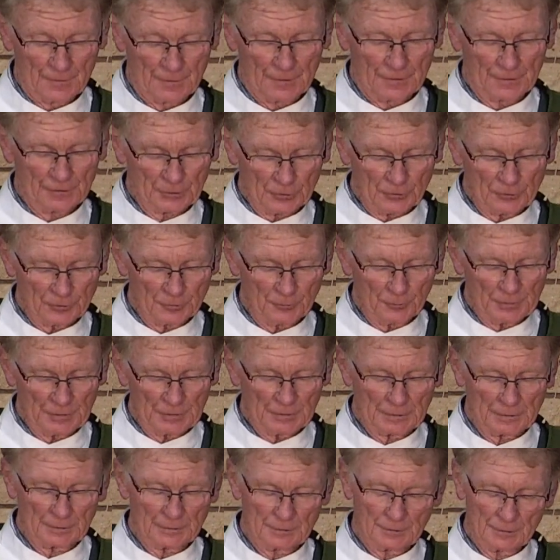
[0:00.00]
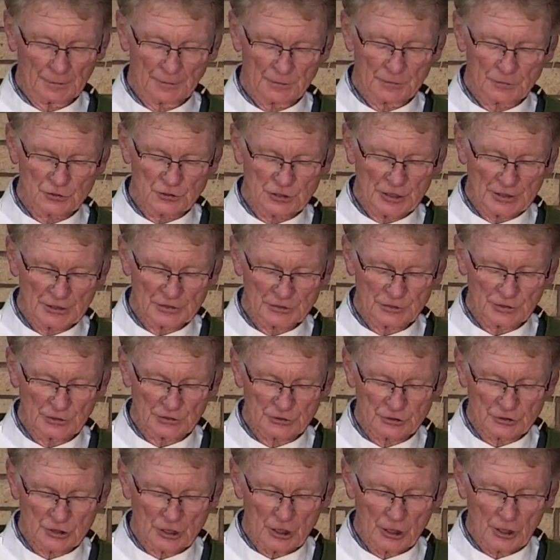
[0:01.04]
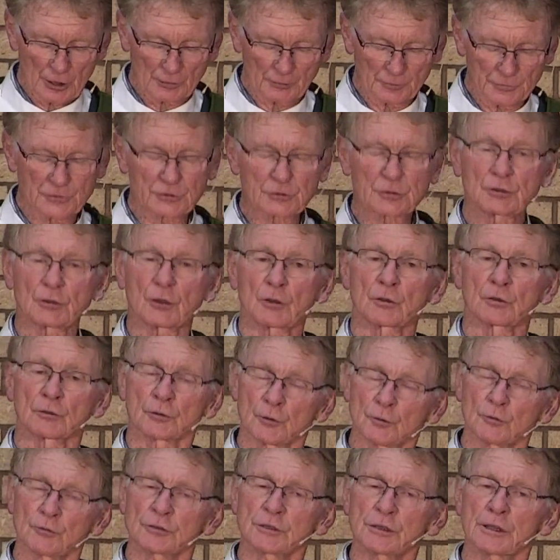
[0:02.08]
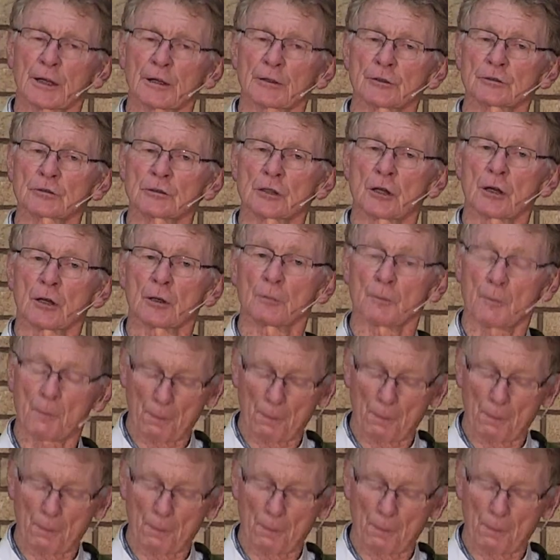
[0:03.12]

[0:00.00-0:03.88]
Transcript: It could mean changing jobs or losing our job.